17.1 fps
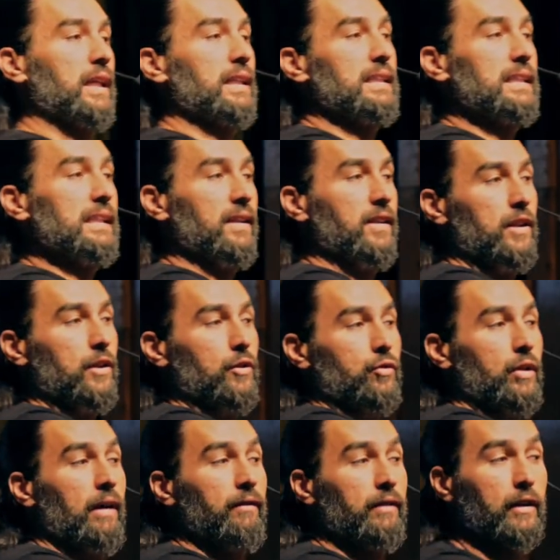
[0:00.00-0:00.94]
idea that you're
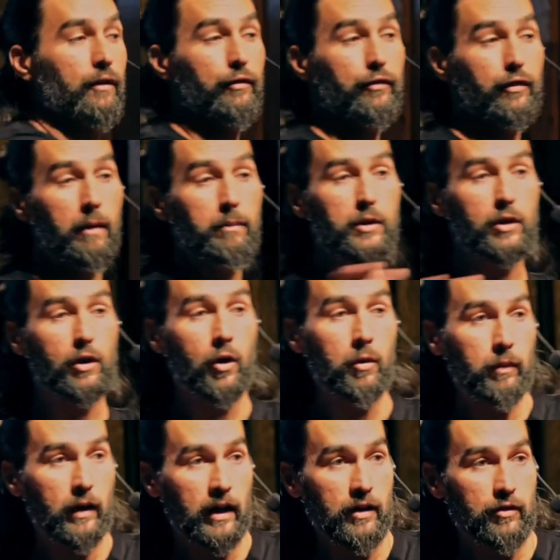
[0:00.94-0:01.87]
traveling from your
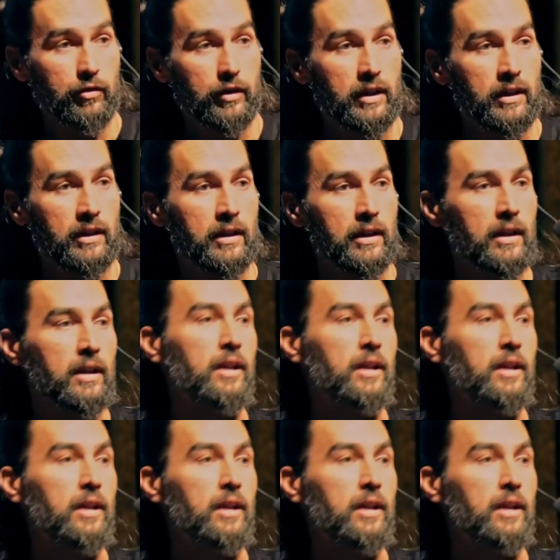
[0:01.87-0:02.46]
home country